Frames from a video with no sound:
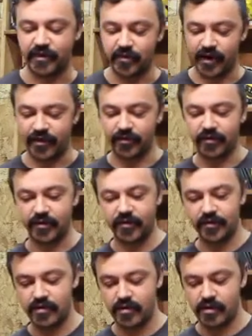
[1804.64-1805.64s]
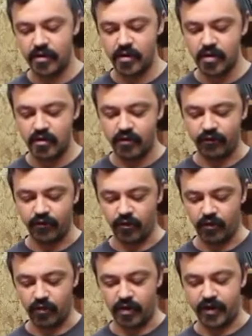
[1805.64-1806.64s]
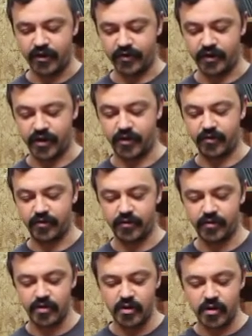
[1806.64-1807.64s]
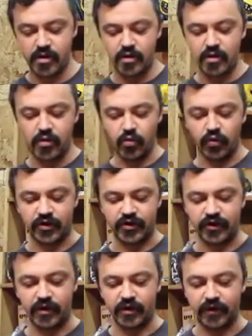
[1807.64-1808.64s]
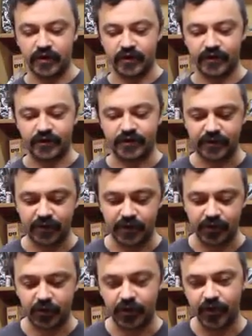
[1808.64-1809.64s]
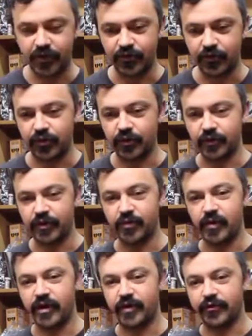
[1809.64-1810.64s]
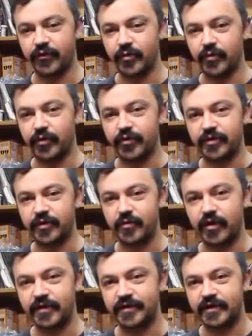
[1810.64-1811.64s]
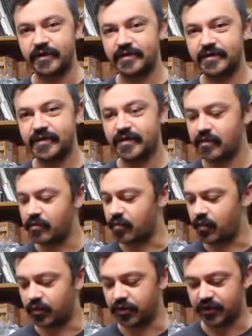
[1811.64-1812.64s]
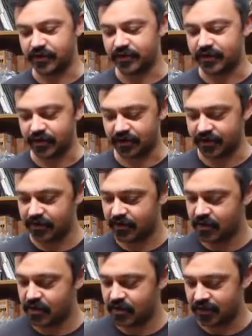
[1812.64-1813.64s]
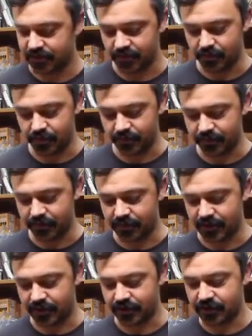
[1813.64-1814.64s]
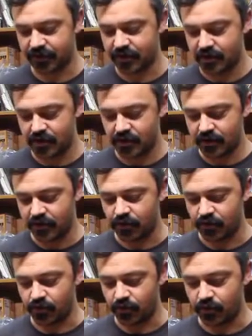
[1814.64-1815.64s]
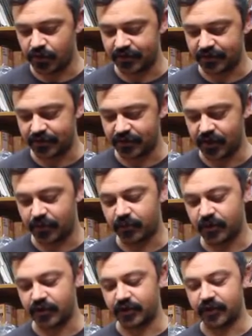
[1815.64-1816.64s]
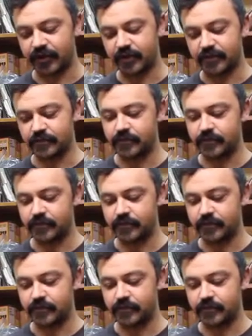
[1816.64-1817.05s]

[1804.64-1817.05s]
about for a while now, which is that the gramils work really well for most of the process, but when you get to the purfling ledge, I'm cutting a